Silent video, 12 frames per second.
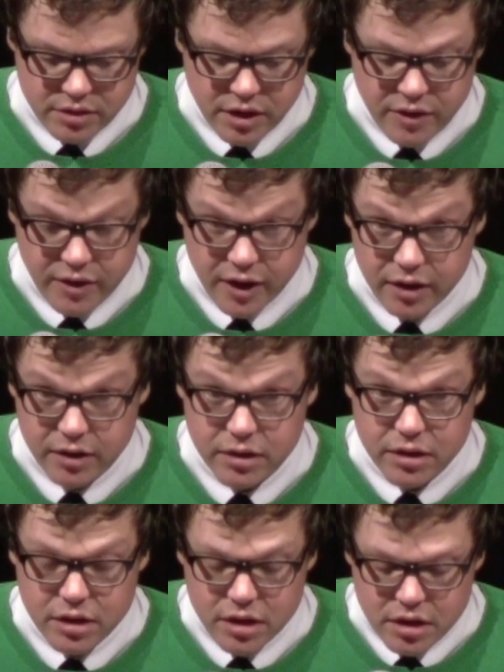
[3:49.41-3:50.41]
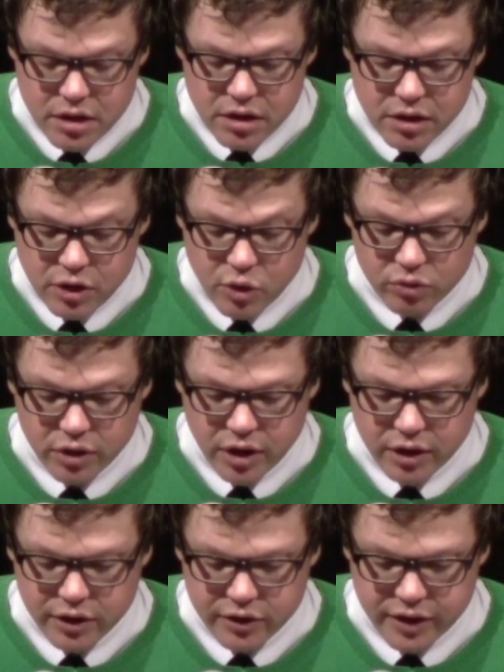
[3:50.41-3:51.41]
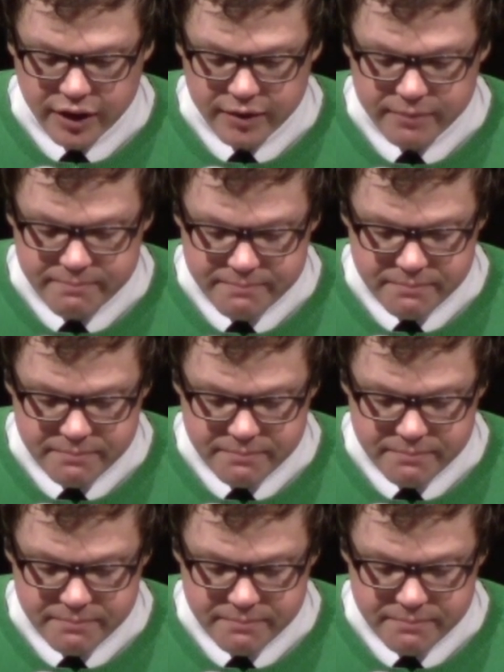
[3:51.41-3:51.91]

and then no longer did.